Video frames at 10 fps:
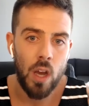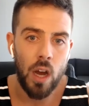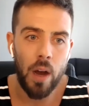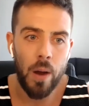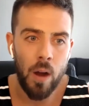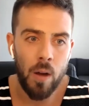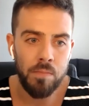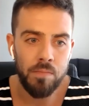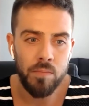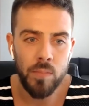
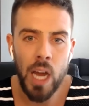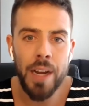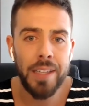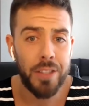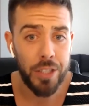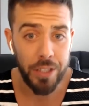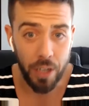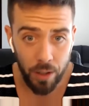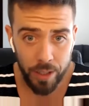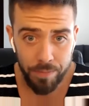Um, not
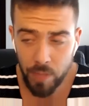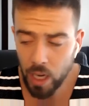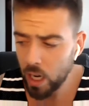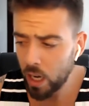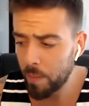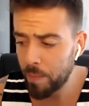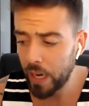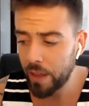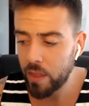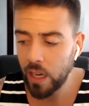necessarily, uh, but
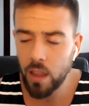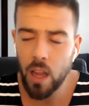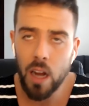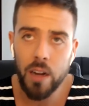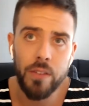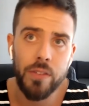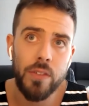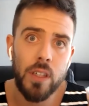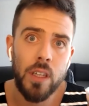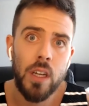I think a lot of
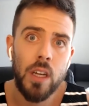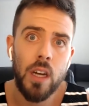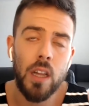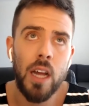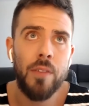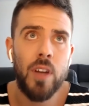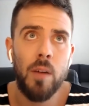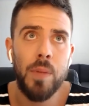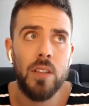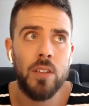a lot of
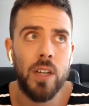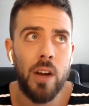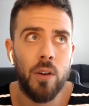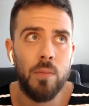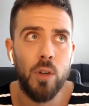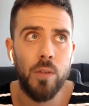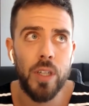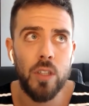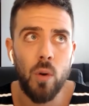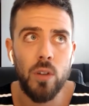companies are now
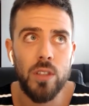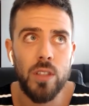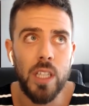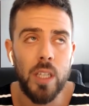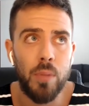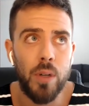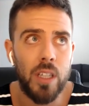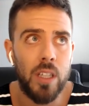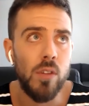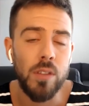moving towards the
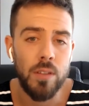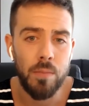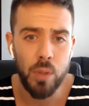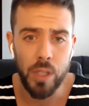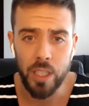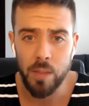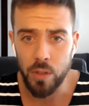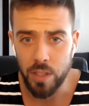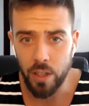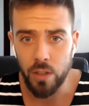predictable predictable
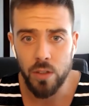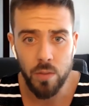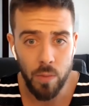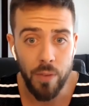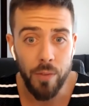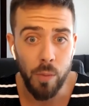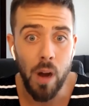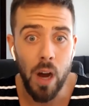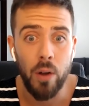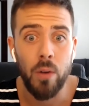sales revenue
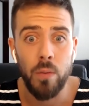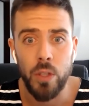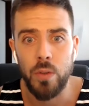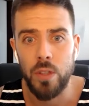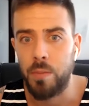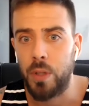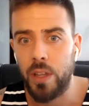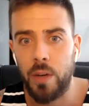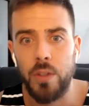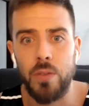model, which was a book
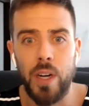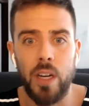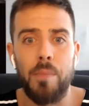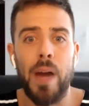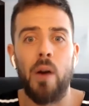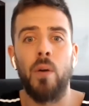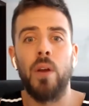that was written about